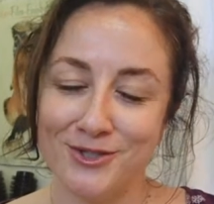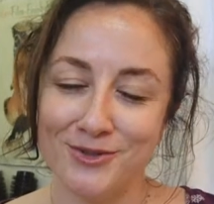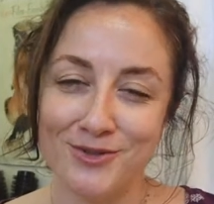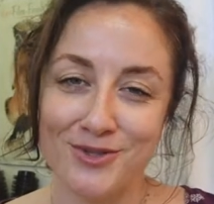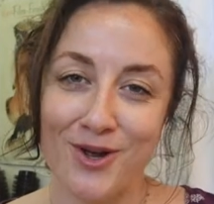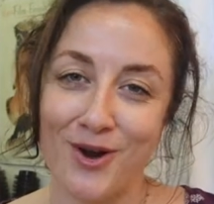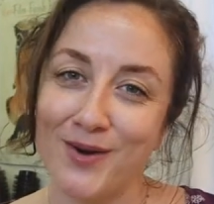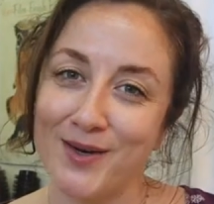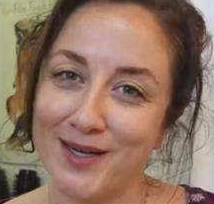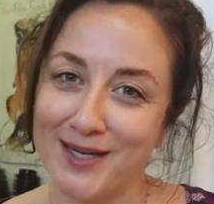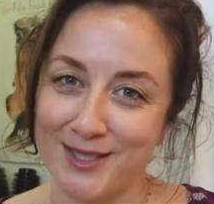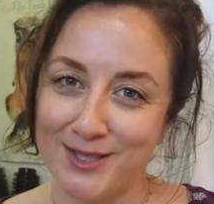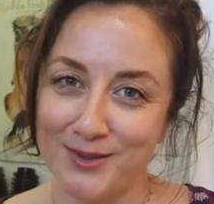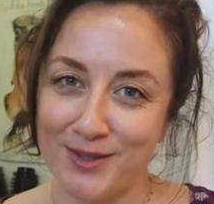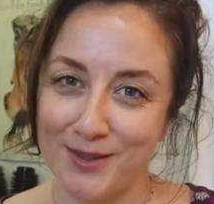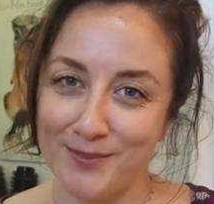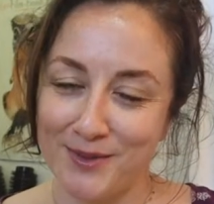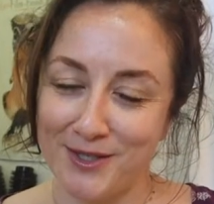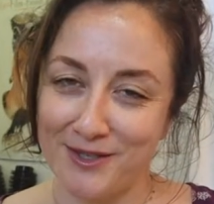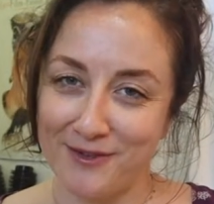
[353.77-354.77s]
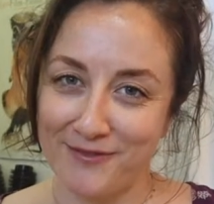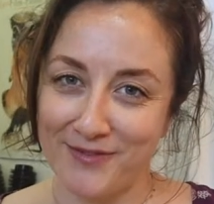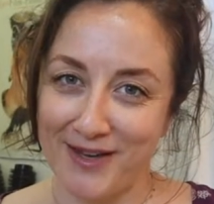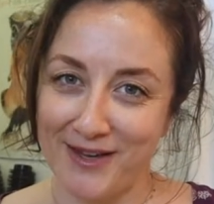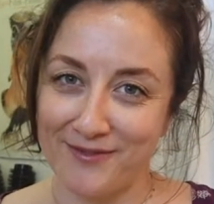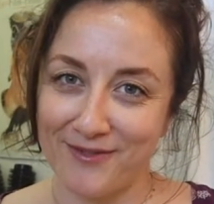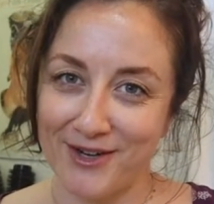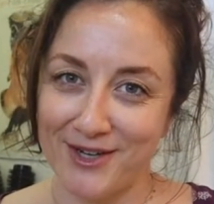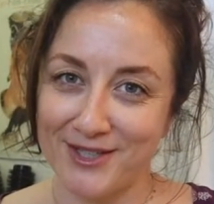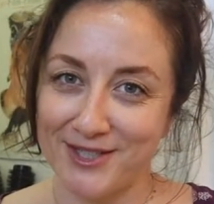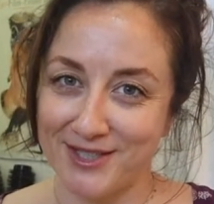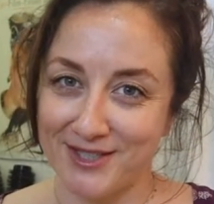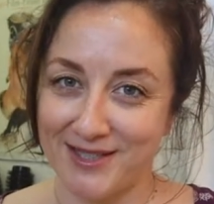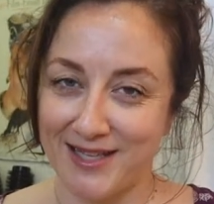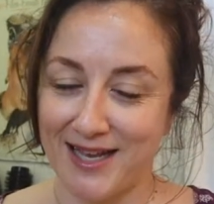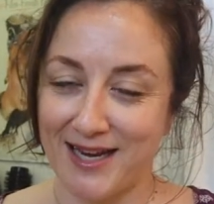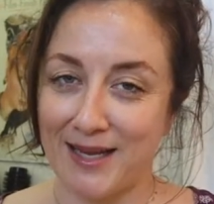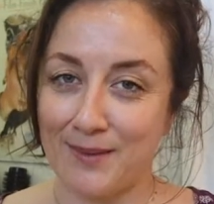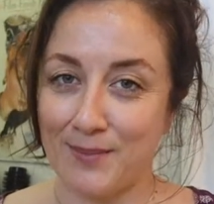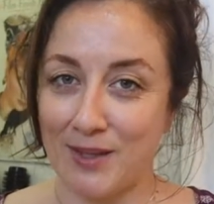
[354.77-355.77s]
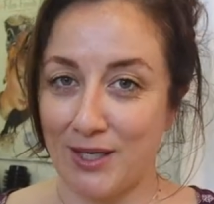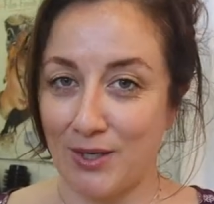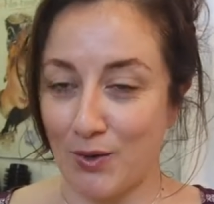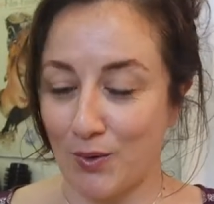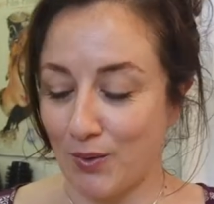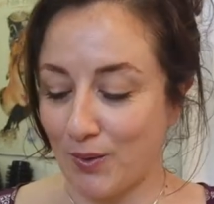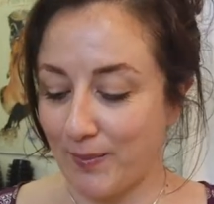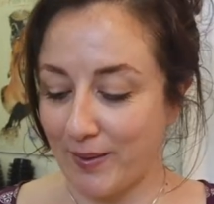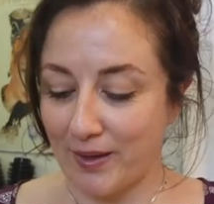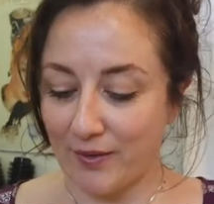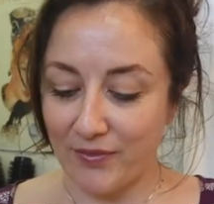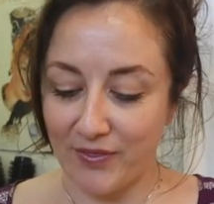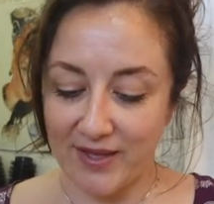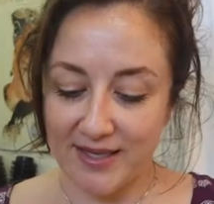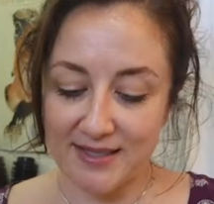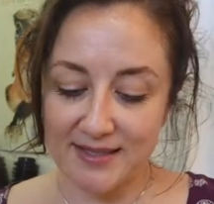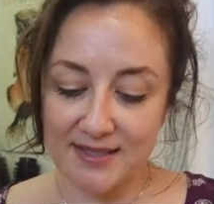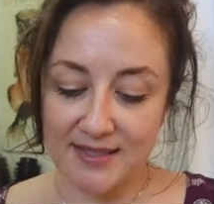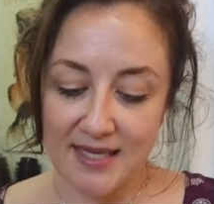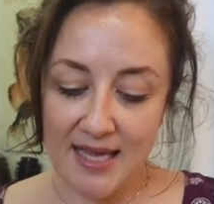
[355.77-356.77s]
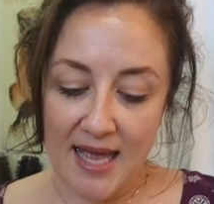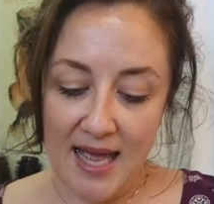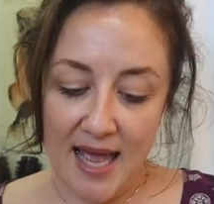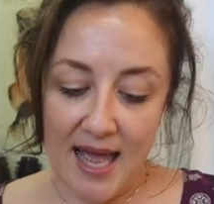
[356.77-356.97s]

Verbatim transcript: She was already doing me a favor, just letting me know about this.